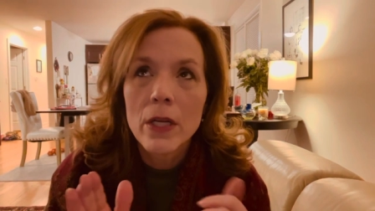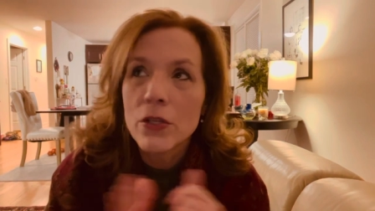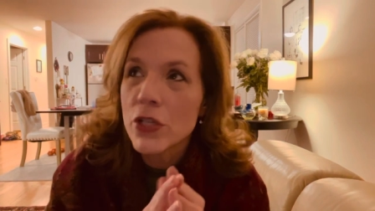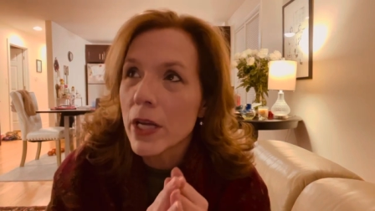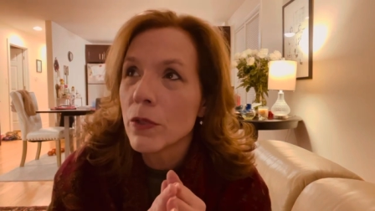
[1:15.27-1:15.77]

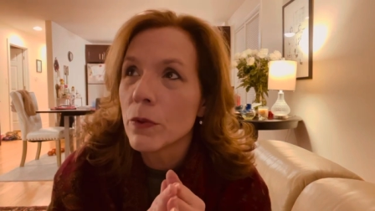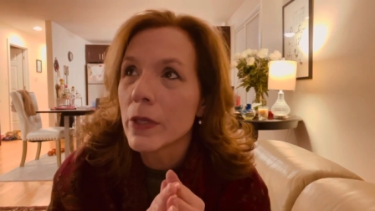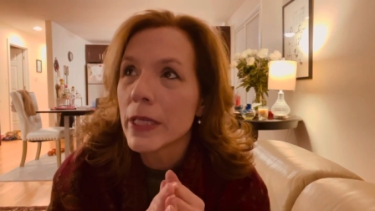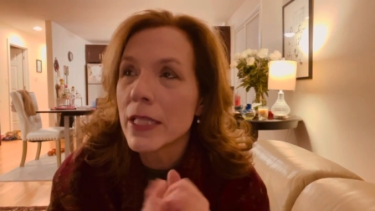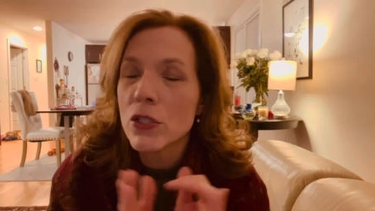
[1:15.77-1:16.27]

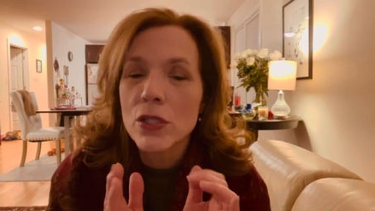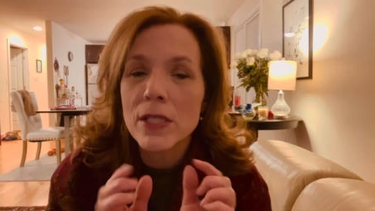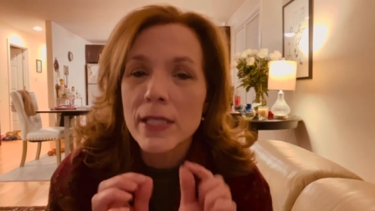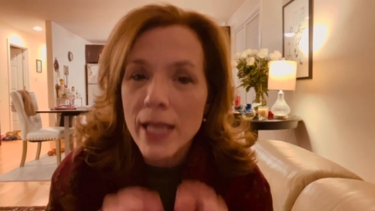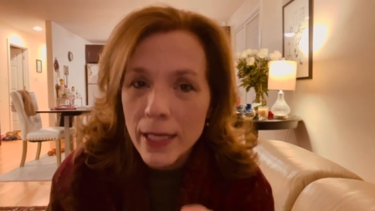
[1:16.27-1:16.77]
January
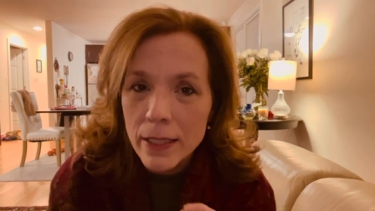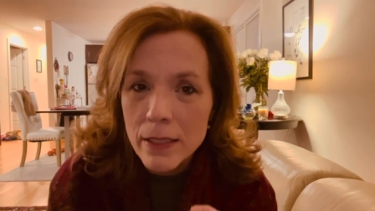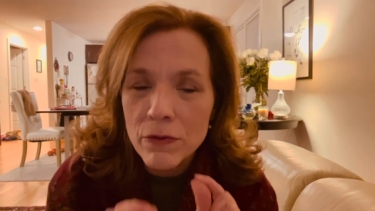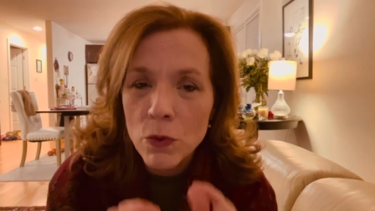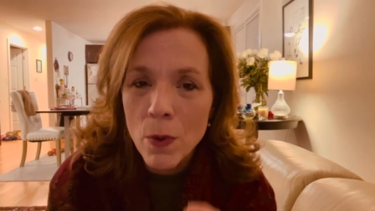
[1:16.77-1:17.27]
2nd
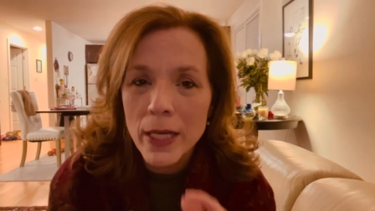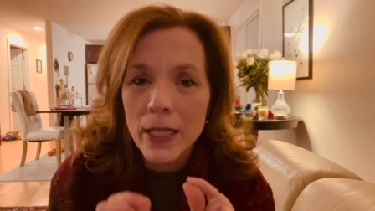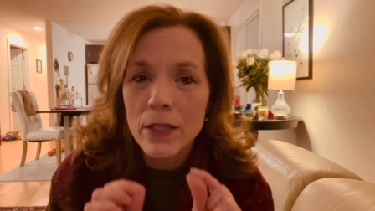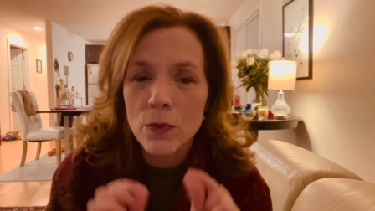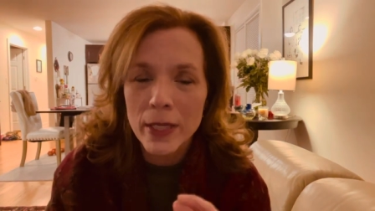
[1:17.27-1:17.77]
of
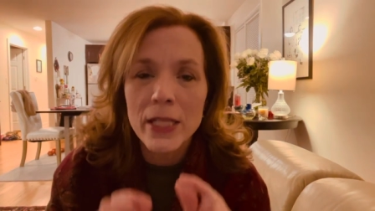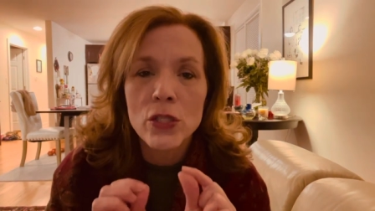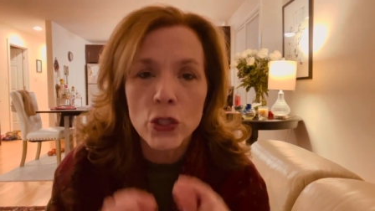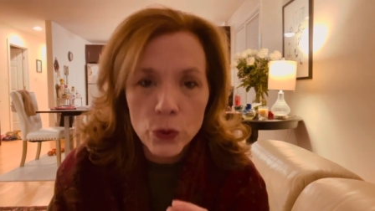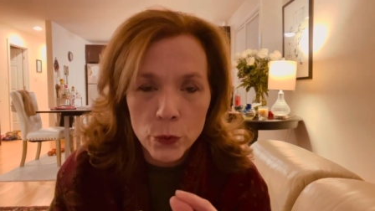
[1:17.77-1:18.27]

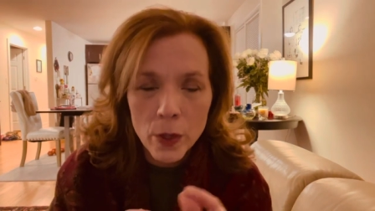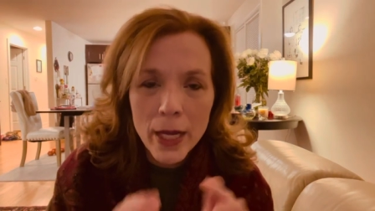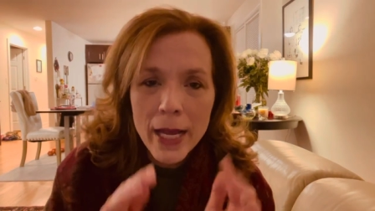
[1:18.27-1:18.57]
2022.